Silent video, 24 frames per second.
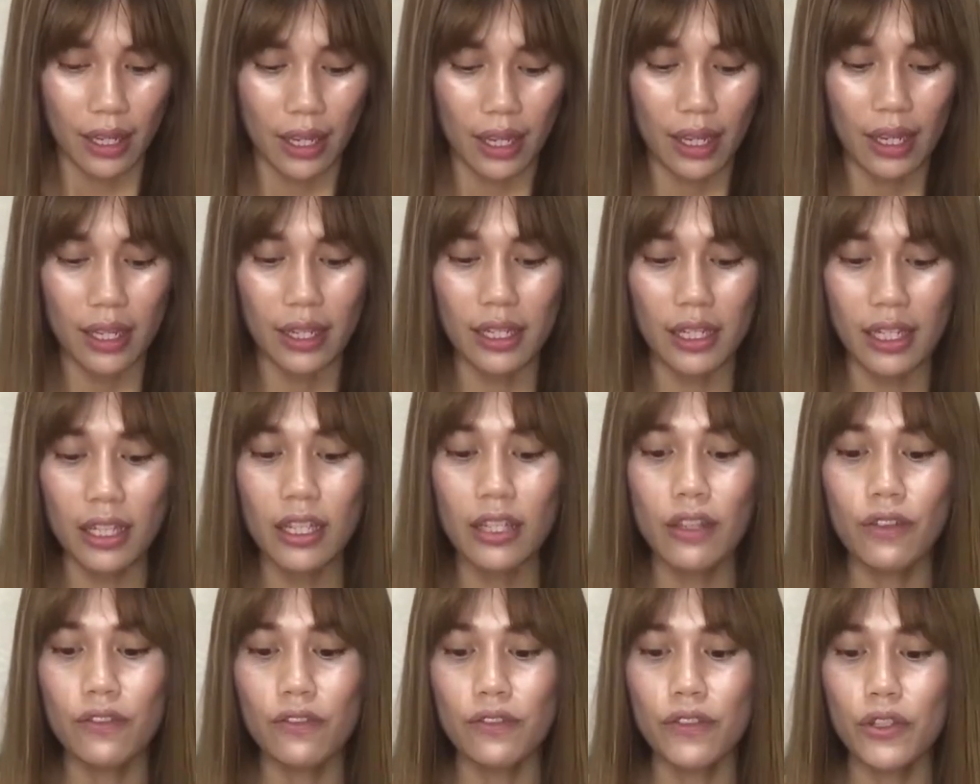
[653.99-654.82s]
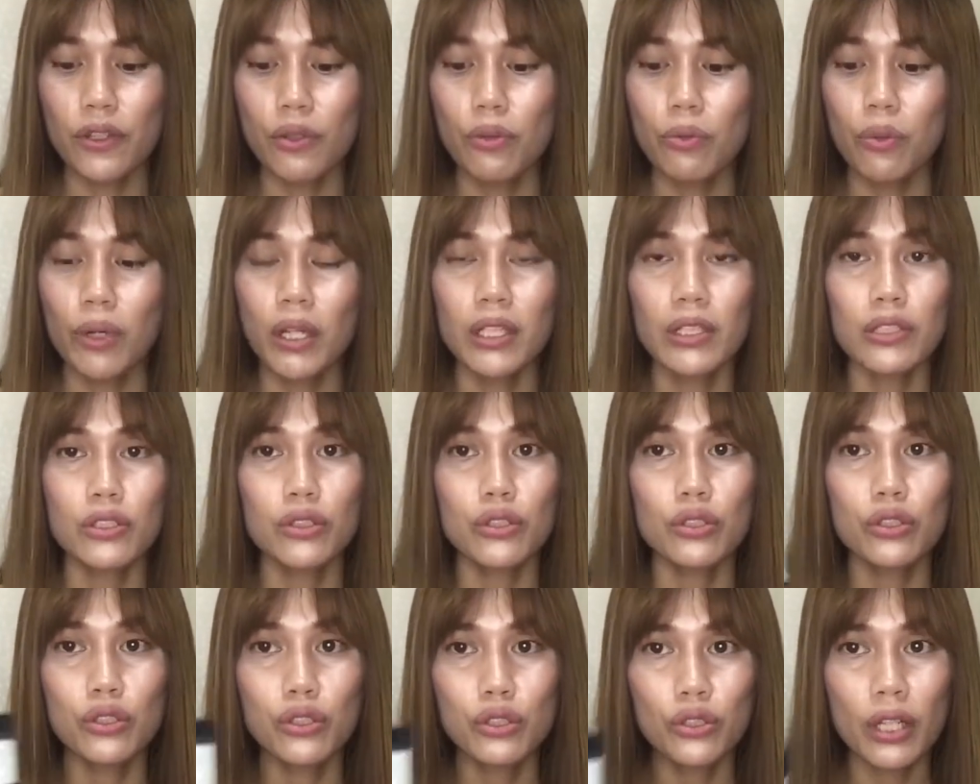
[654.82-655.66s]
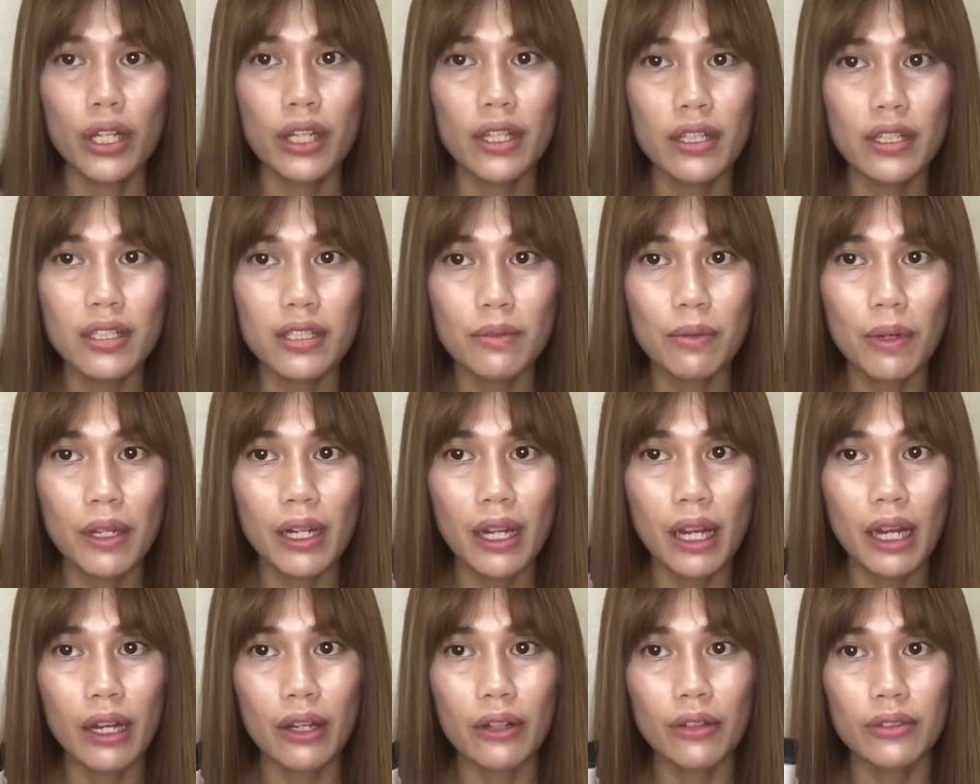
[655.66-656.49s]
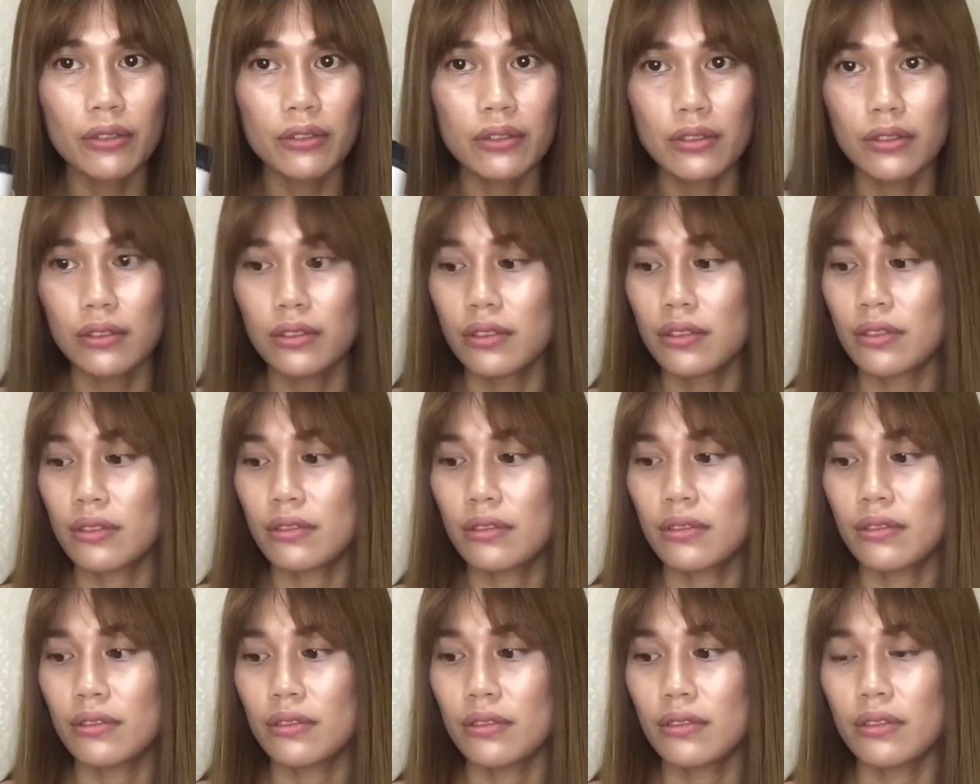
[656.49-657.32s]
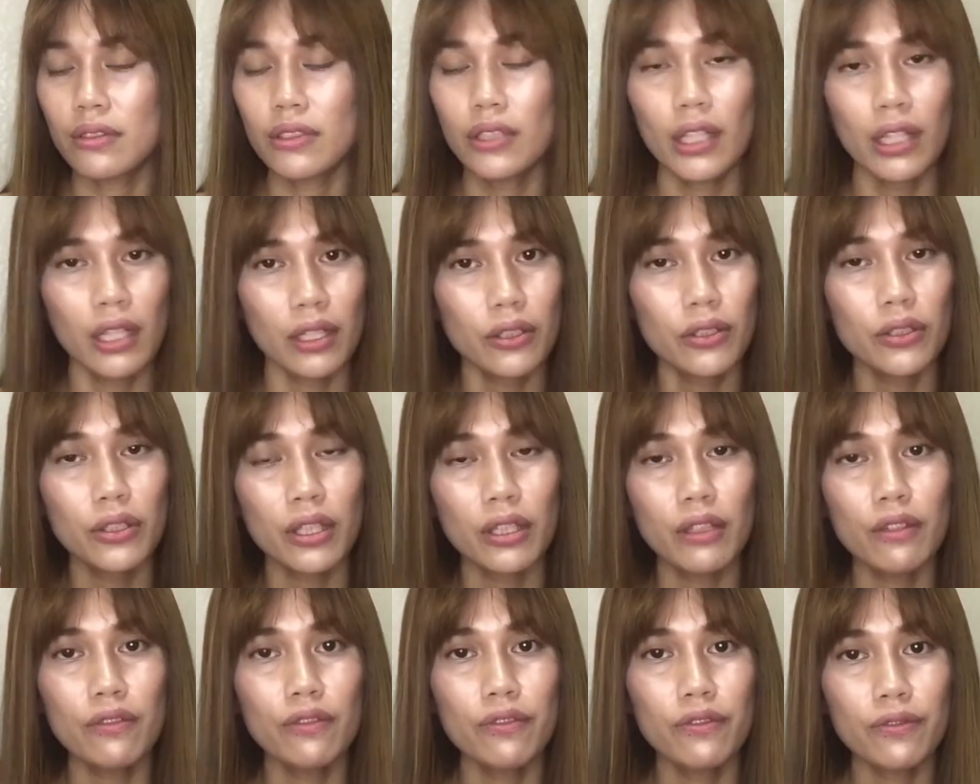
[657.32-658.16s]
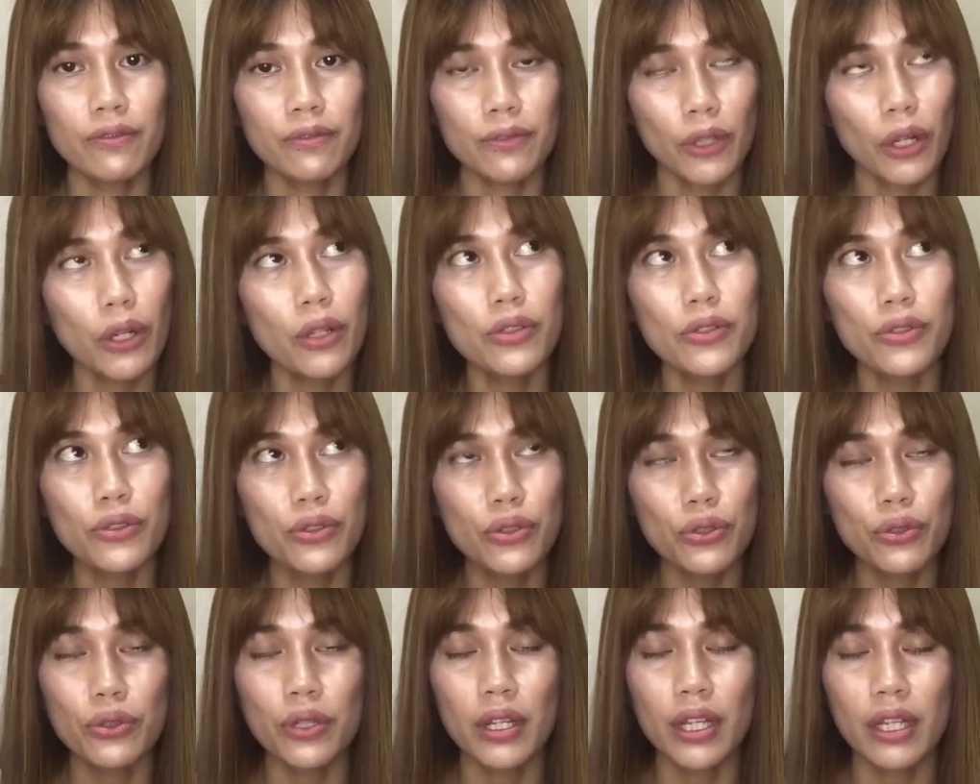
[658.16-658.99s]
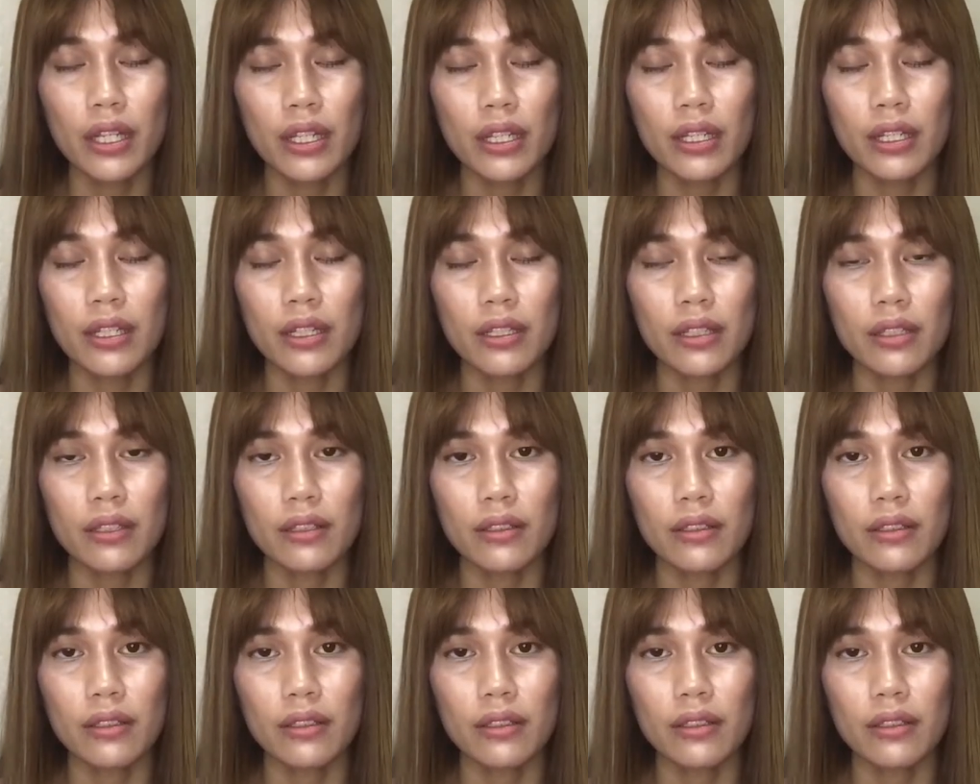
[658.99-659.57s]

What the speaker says: And if you want to try this one out, yeah, you can also do a,